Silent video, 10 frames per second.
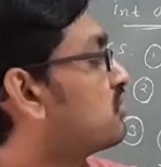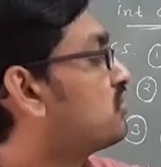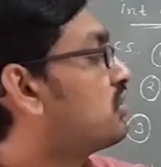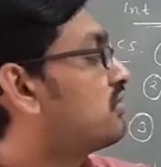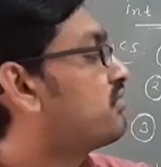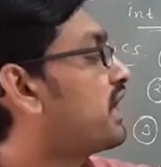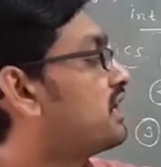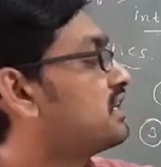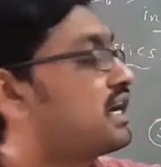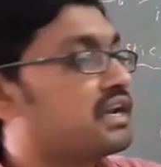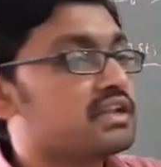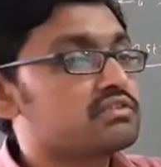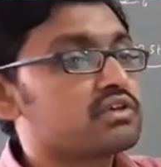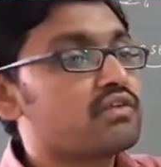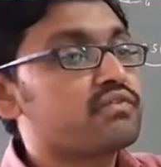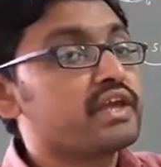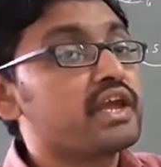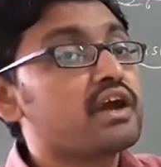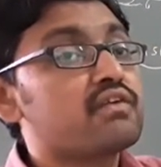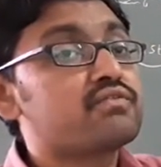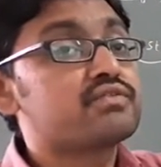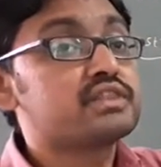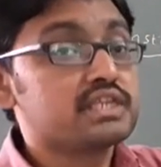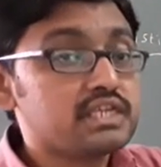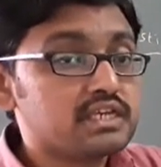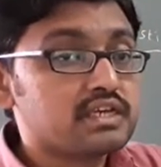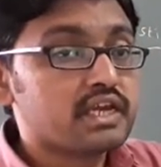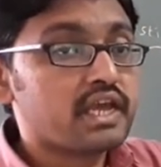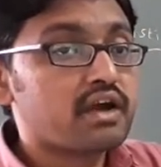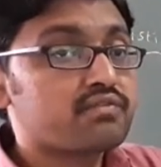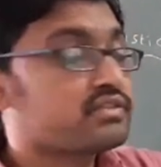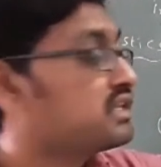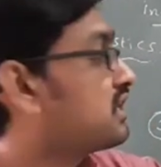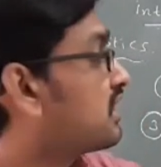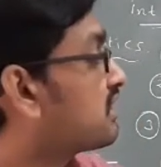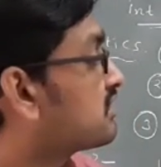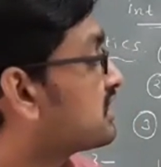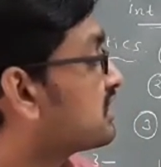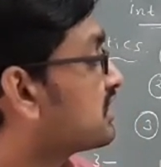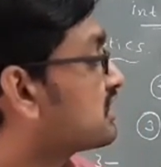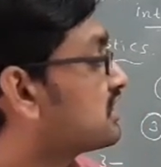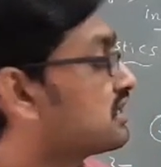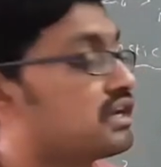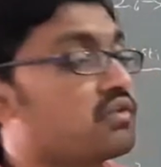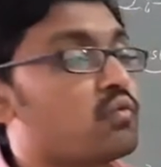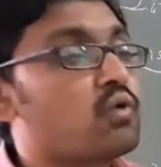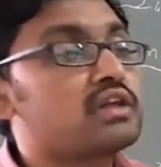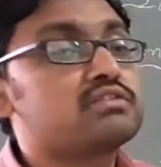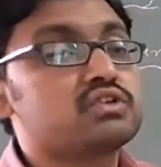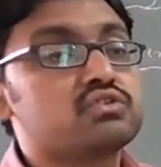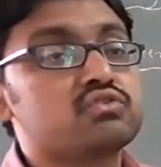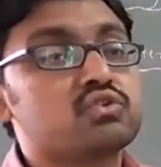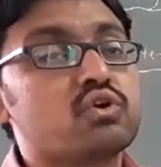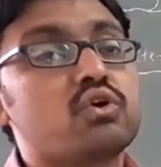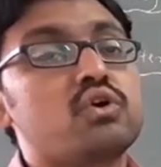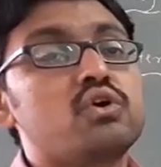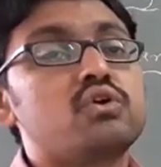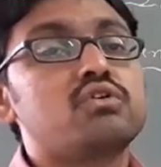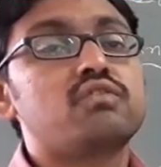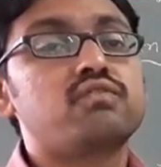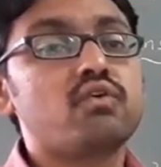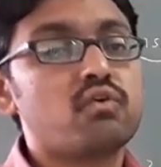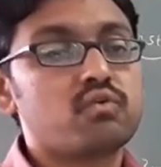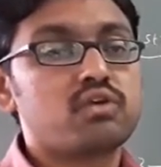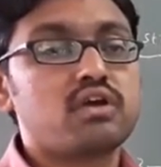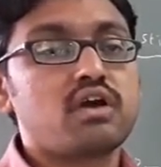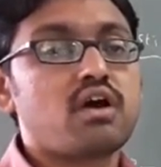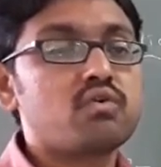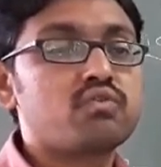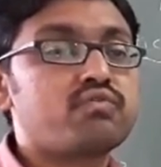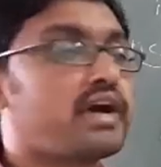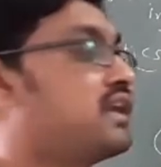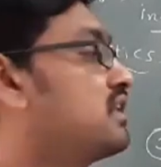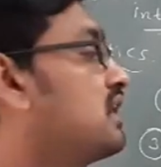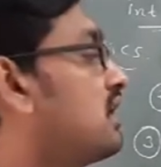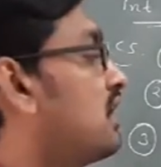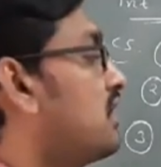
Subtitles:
to find the address of A of 3. A of 3 the address is 1004. How to find the